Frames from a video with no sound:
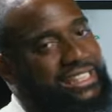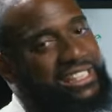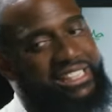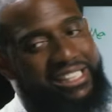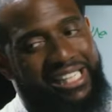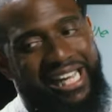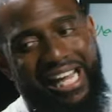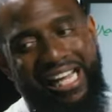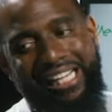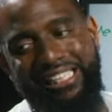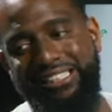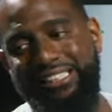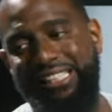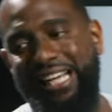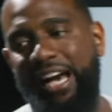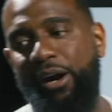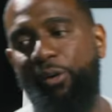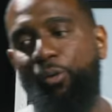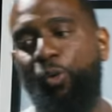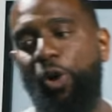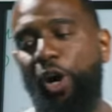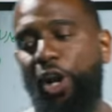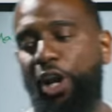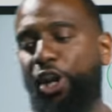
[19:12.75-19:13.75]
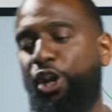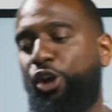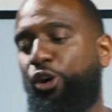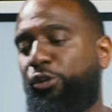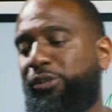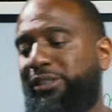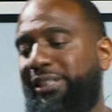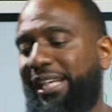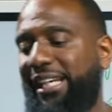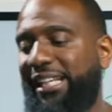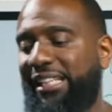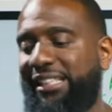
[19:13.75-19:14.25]
chance that one of
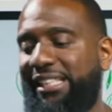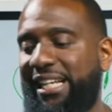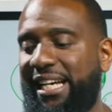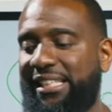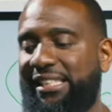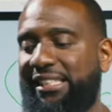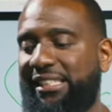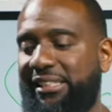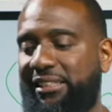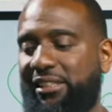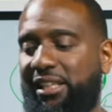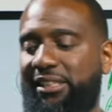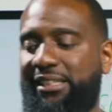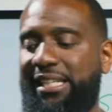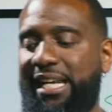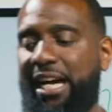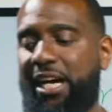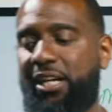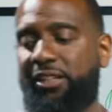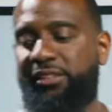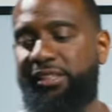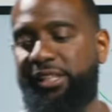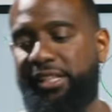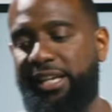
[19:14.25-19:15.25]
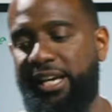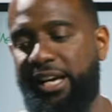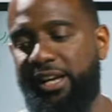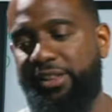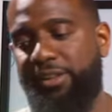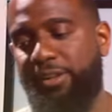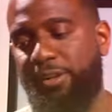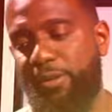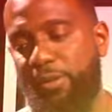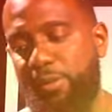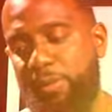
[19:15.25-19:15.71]
those indexes are down together.